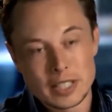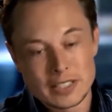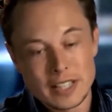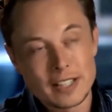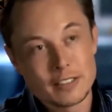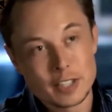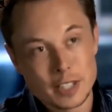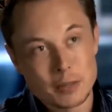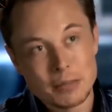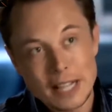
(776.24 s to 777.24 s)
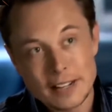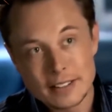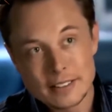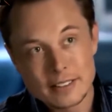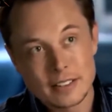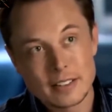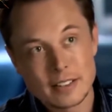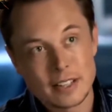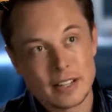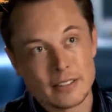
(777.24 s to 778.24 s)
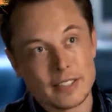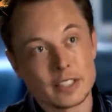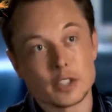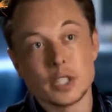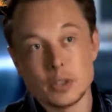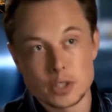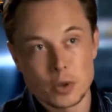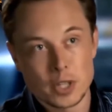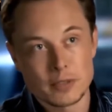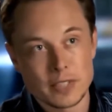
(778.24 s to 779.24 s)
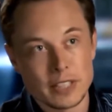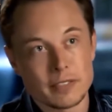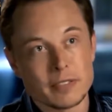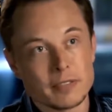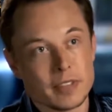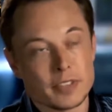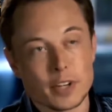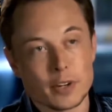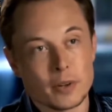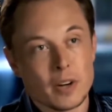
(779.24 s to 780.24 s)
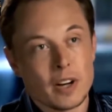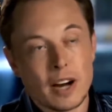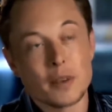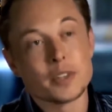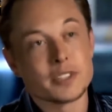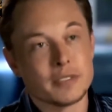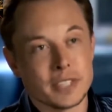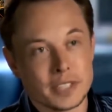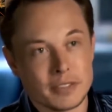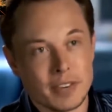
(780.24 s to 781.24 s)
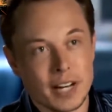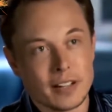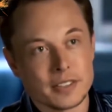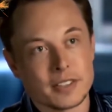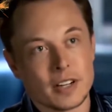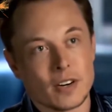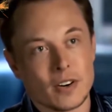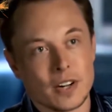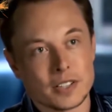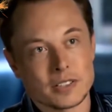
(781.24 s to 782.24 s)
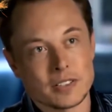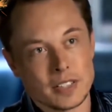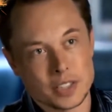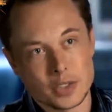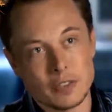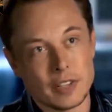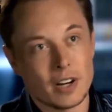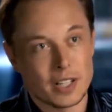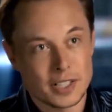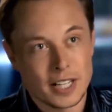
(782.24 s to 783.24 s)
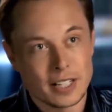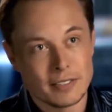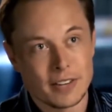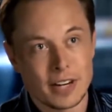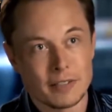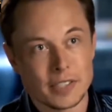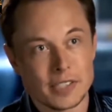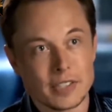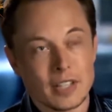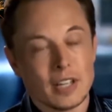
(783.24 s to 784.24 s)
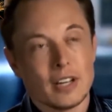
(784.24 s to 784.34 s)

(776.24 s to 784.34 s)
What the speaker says: extending life to another planet is a huge quantum leap. You have to go hundreds of millions of miles across an extremely hostile environment